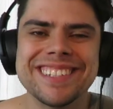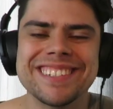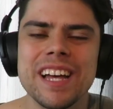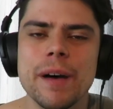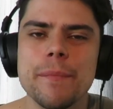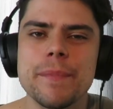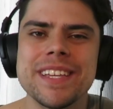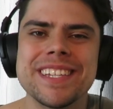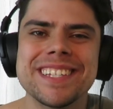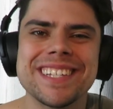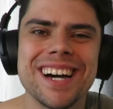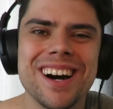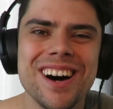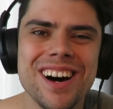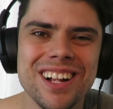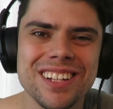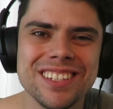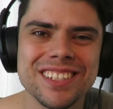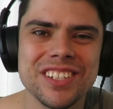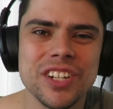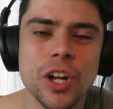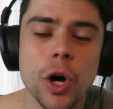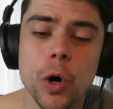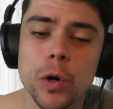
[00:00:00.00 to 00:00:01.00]
up is
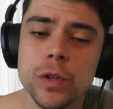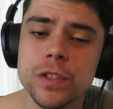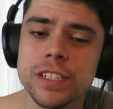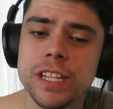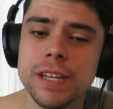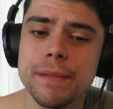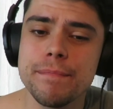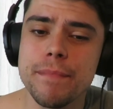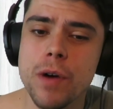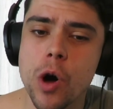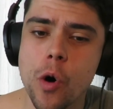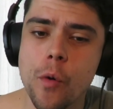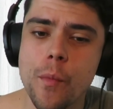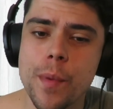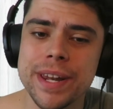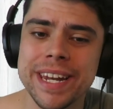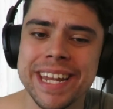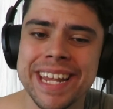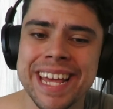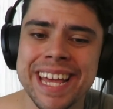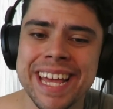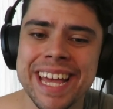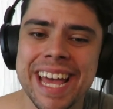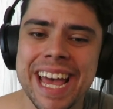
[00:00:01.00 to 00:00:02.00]
Carlton hosting
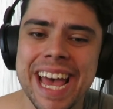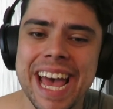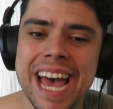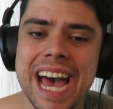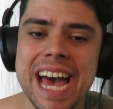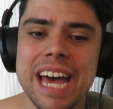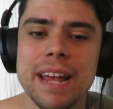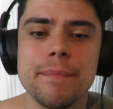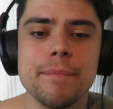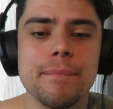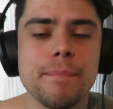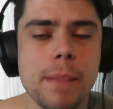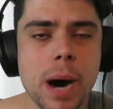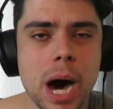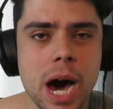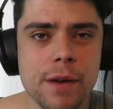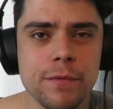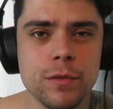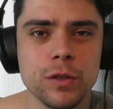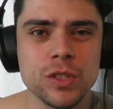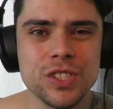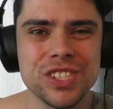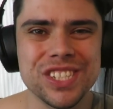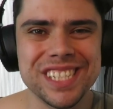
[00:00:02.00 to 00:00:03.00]
Melbourne at
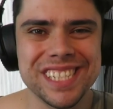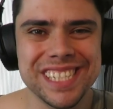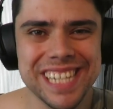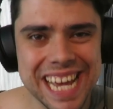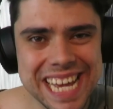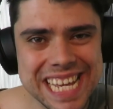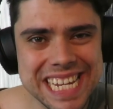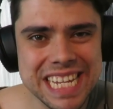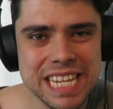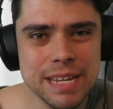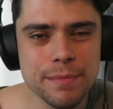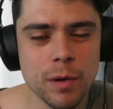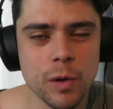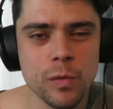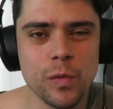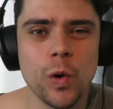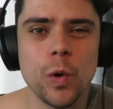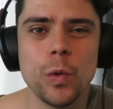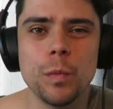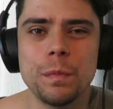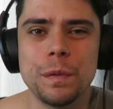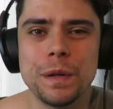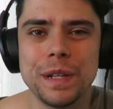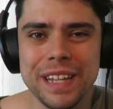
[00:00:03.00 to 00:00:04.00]
Marvel Stadium of
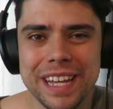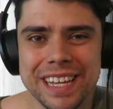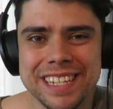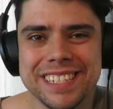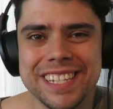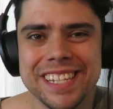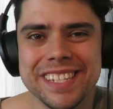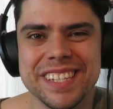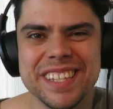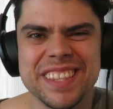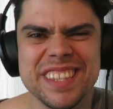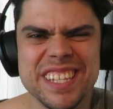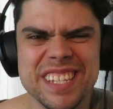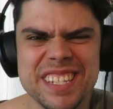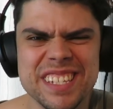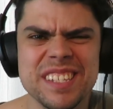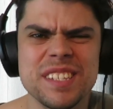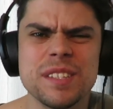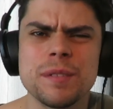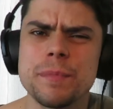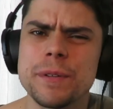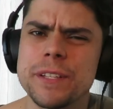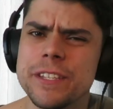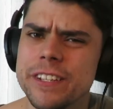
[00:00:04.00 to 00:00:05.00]
all places, and this
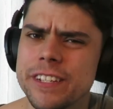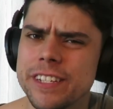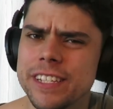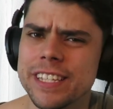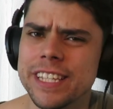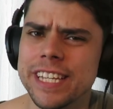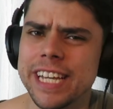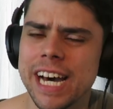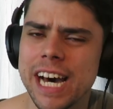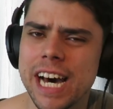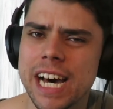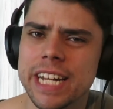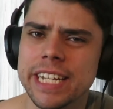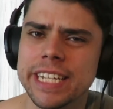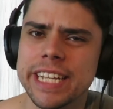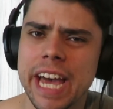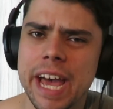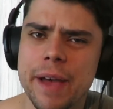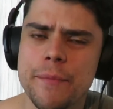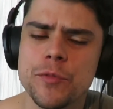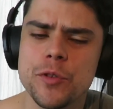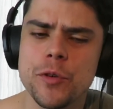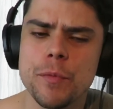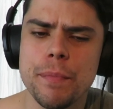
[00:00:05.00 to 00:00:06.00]
is a particularly hard
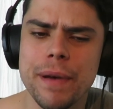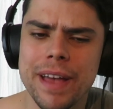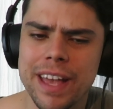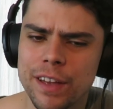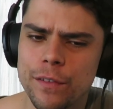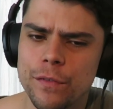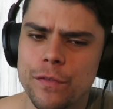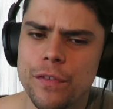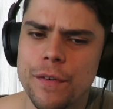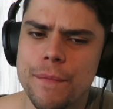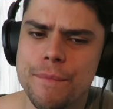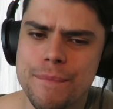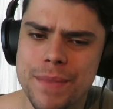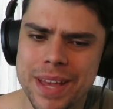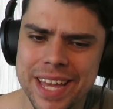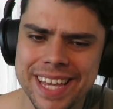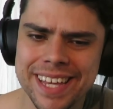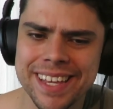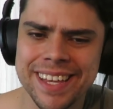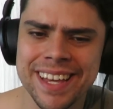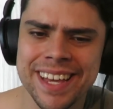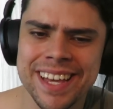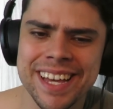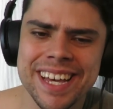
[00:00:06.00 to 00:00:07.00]
game to peg for
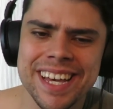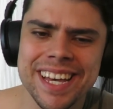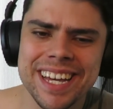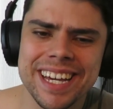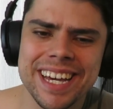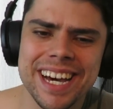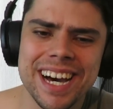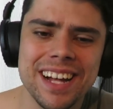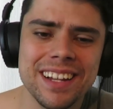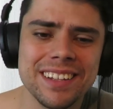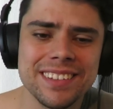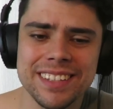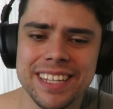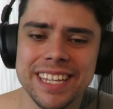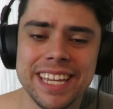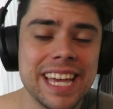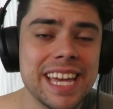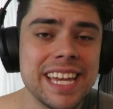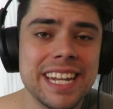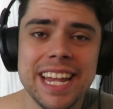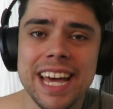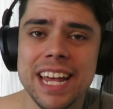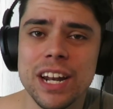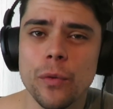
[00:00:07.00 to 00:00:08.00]
me. Carlton
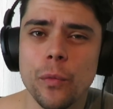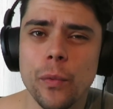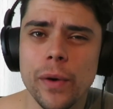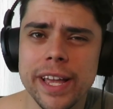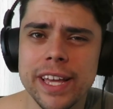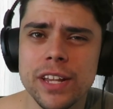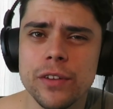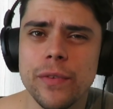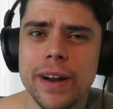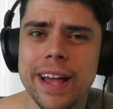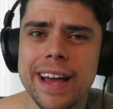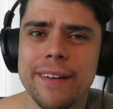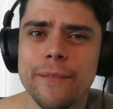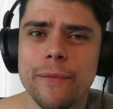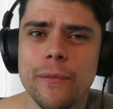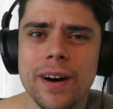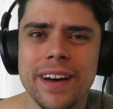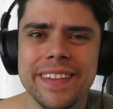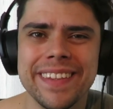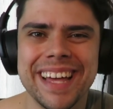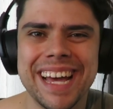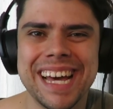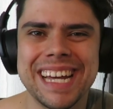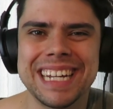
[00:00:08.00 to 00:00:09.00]
again had a weird round
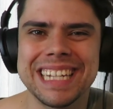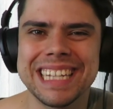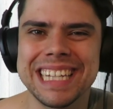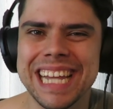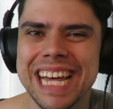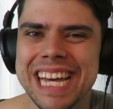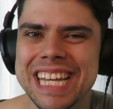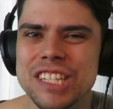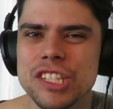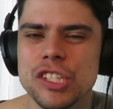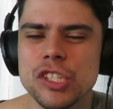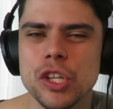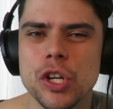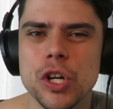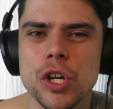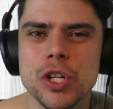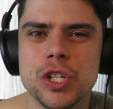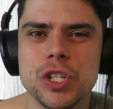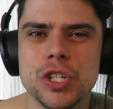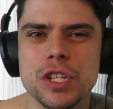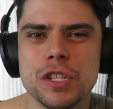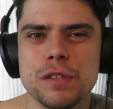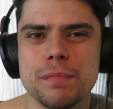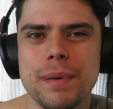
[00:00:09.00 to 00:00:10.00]
one. They had a late
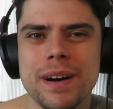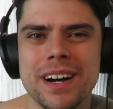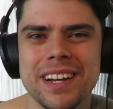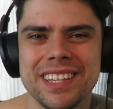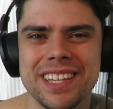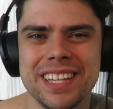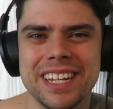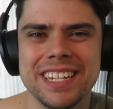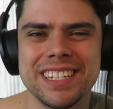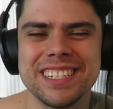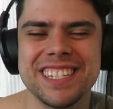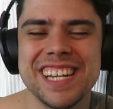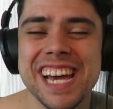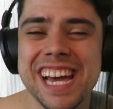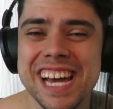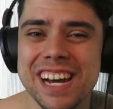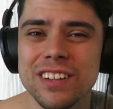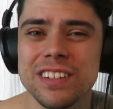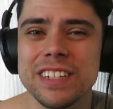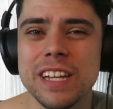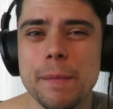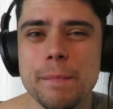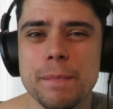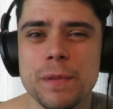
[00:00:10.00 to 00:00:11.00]
surge despite getting
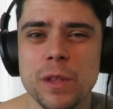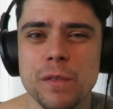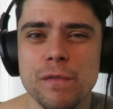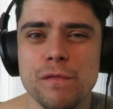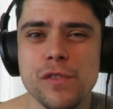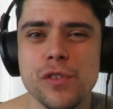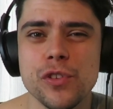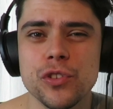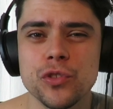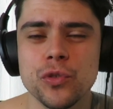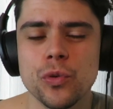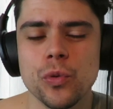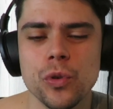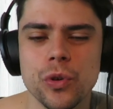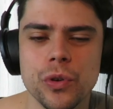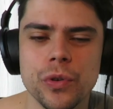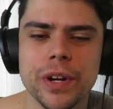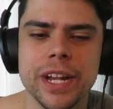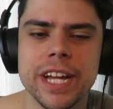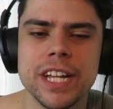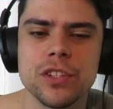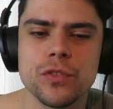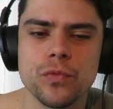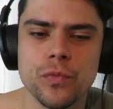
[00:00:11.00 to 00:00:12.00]
towed up in the first quarter
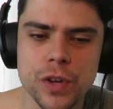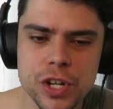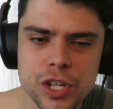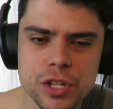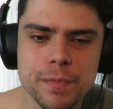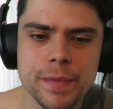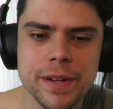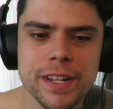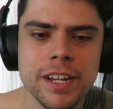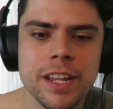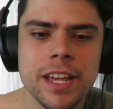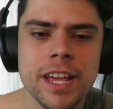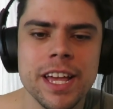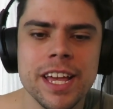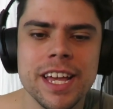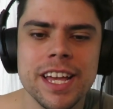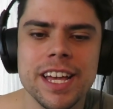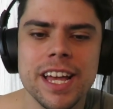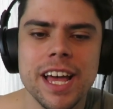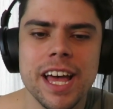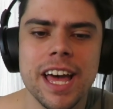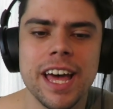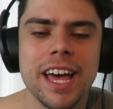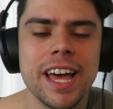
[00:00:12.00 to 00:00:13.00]
against Richmond.
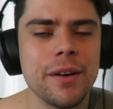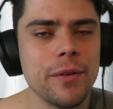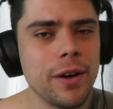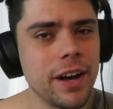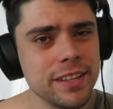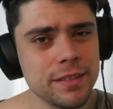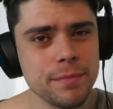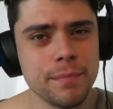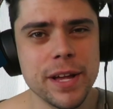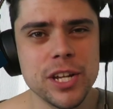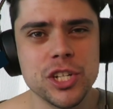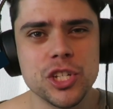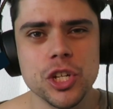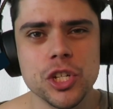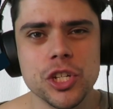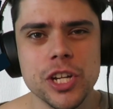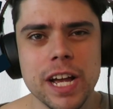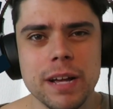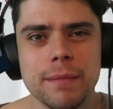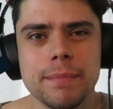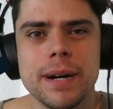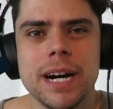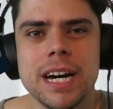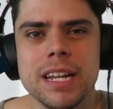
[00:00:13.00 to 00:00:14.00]
Uh, I mentioned
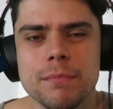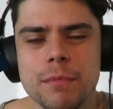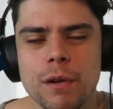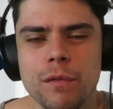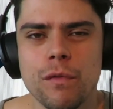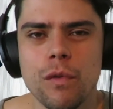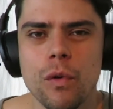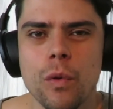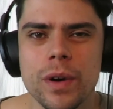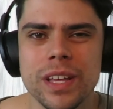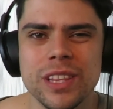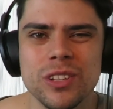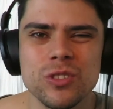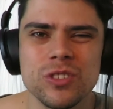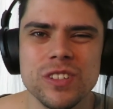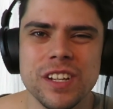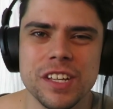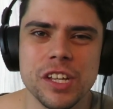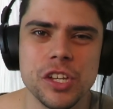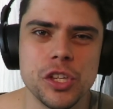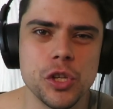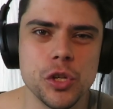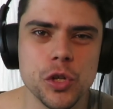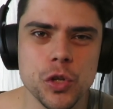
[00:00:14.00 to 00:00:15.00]
Jack Martin before. He looks
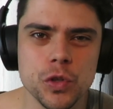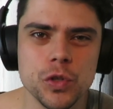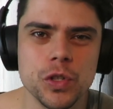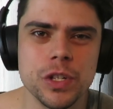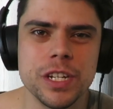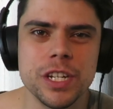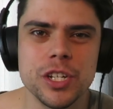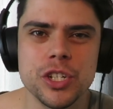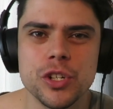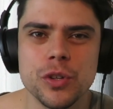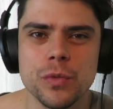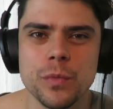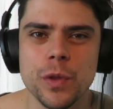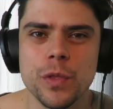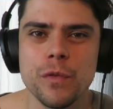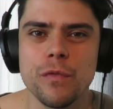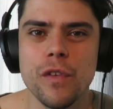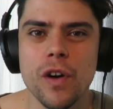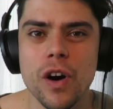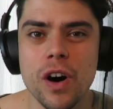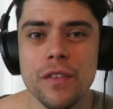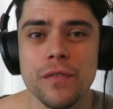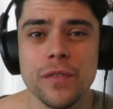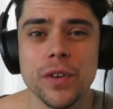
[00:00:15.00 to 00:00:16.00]
like a huge addition with
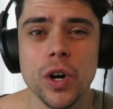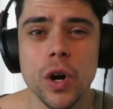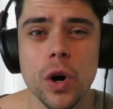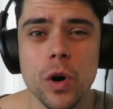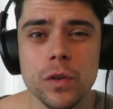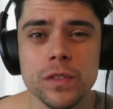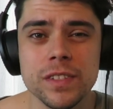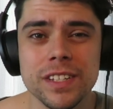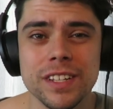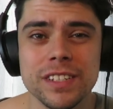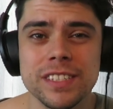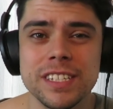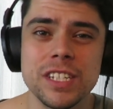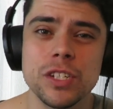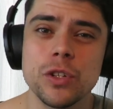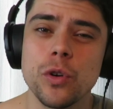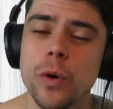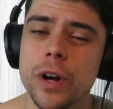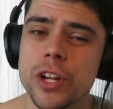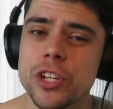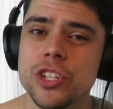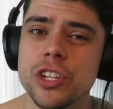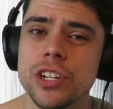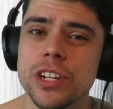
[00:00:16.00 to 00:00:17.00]
five goals. I did
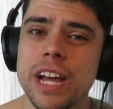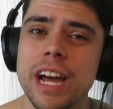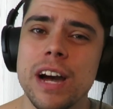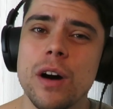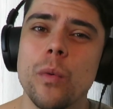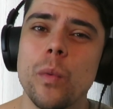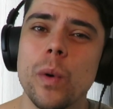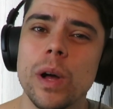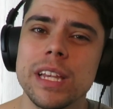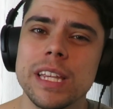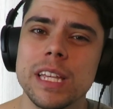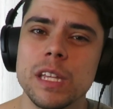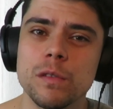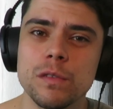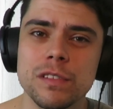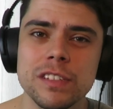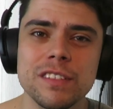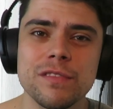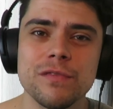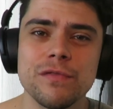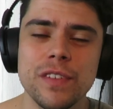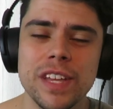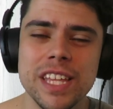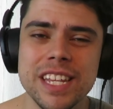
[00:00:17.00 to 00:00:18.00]
question how well he'd
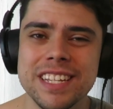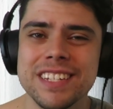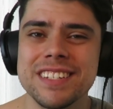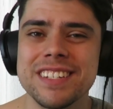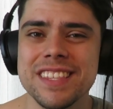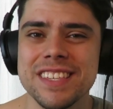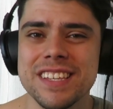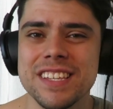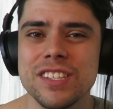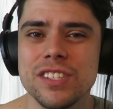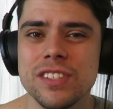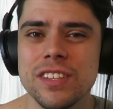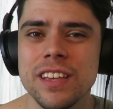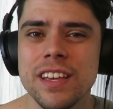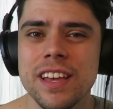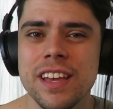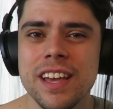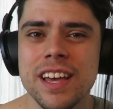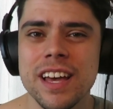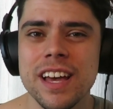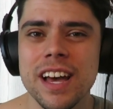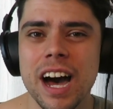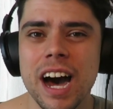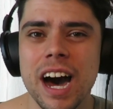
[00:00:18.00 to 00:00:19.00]
fit into this
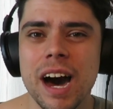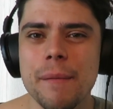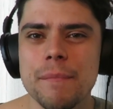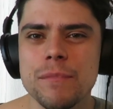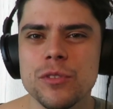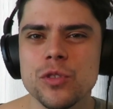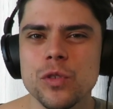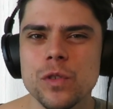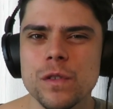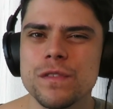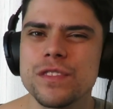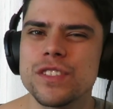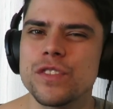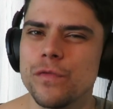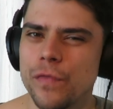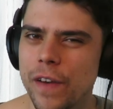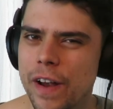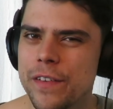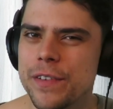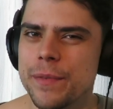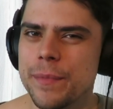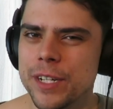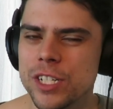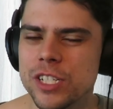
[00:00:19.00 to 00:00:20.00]
um, sort of
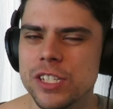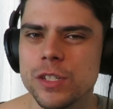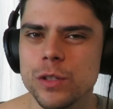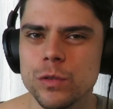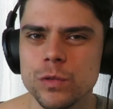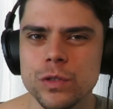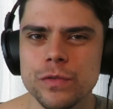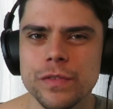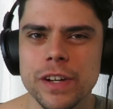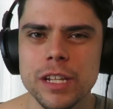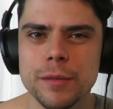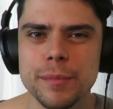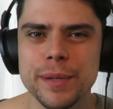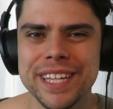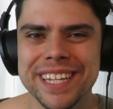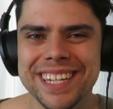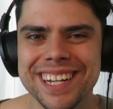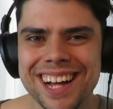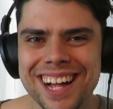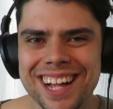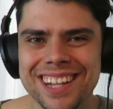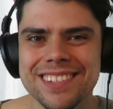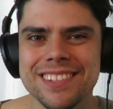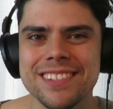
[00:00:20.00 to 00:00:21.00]
very much still developing
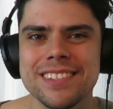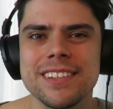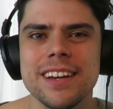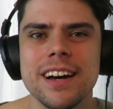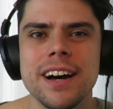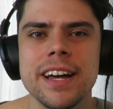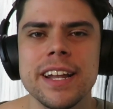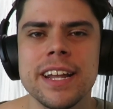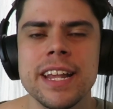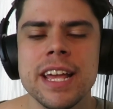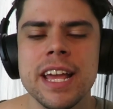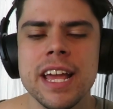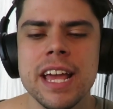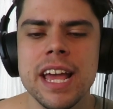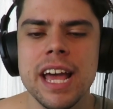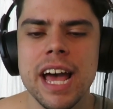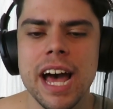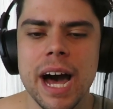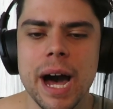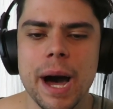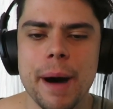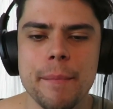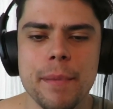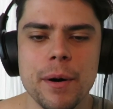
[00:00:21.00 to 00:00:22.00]
Carlton side,
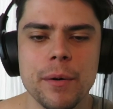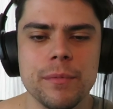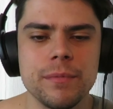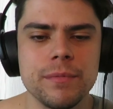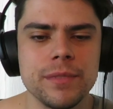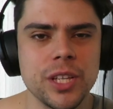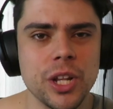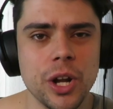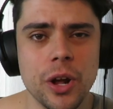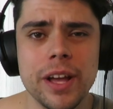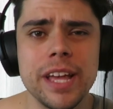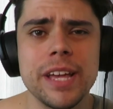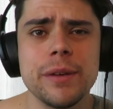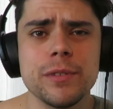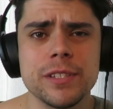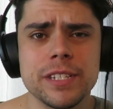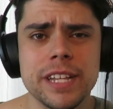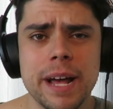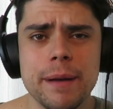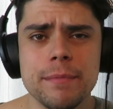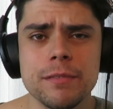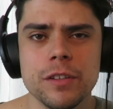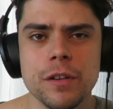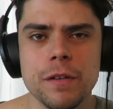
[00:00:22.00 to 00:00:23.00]
uh, but you know he was
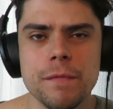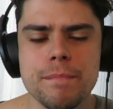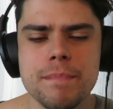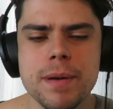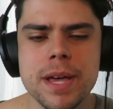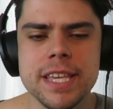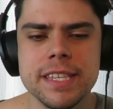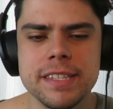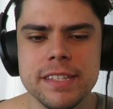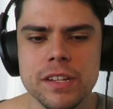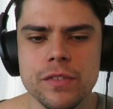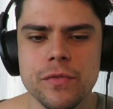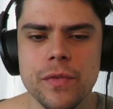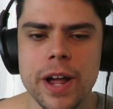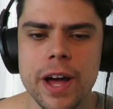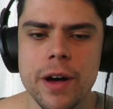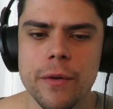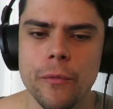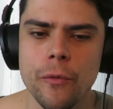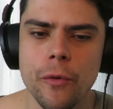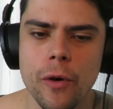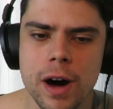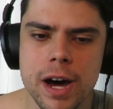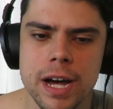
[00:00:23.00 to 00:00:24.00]
an absolute beast in
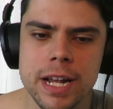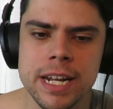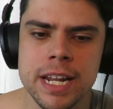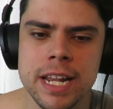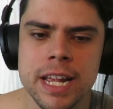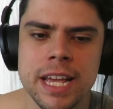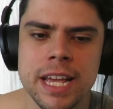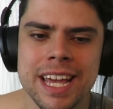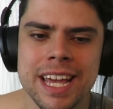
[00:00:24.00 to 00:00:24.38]
round one.